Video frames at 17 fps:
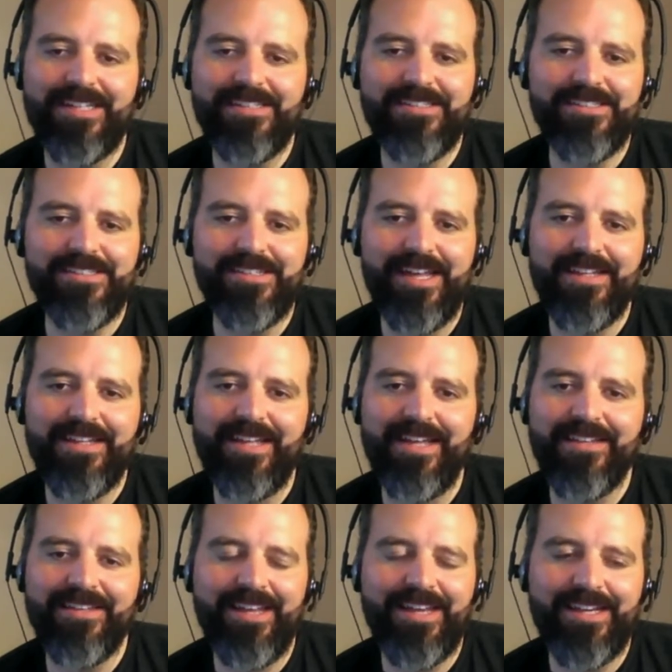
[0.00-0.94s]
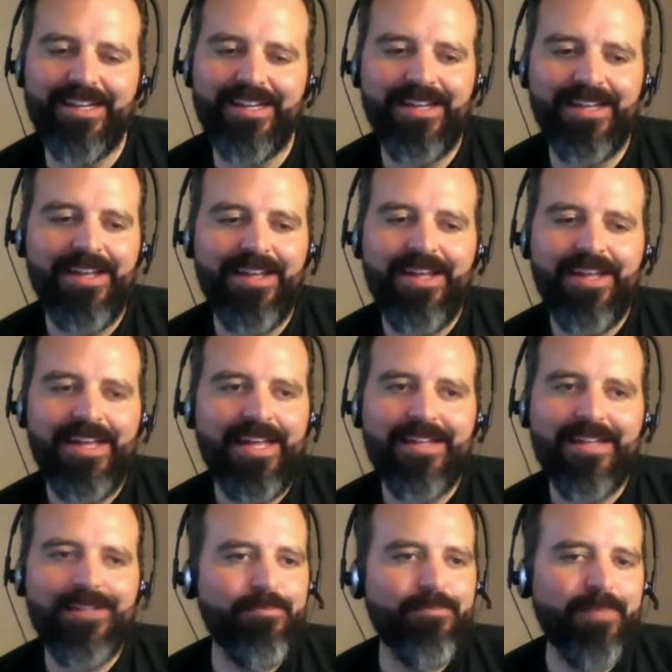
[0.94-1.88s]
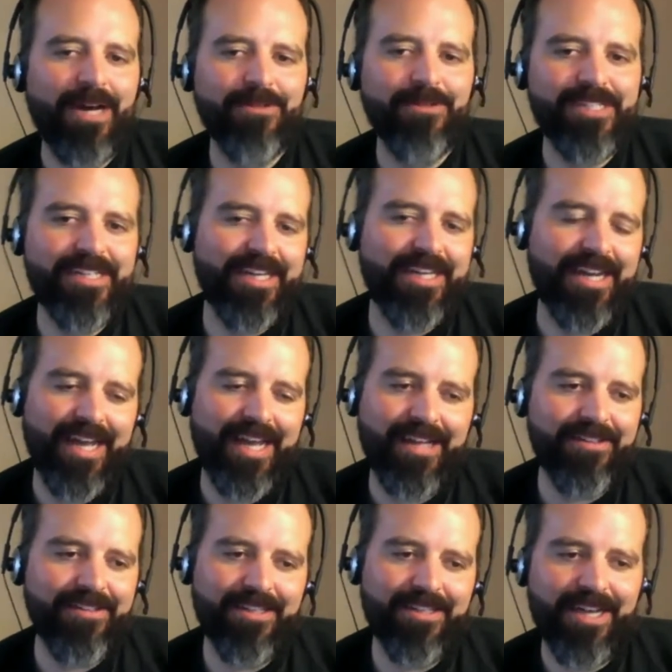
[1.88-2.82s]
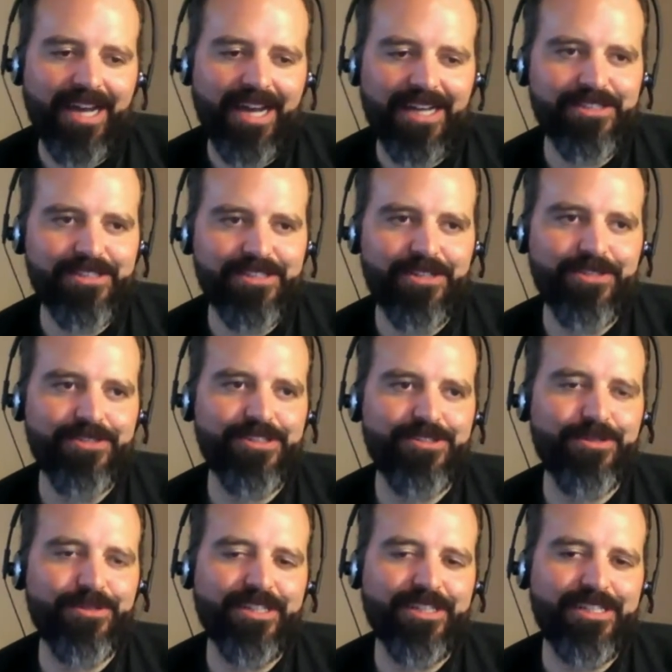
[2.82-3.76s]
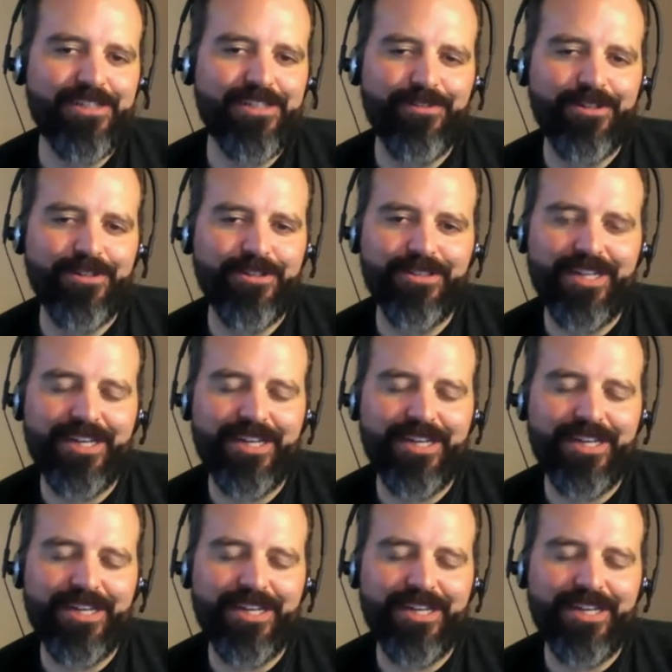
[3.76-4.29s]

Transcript: It's just, and like, mounting and handling ISOs is really difficult.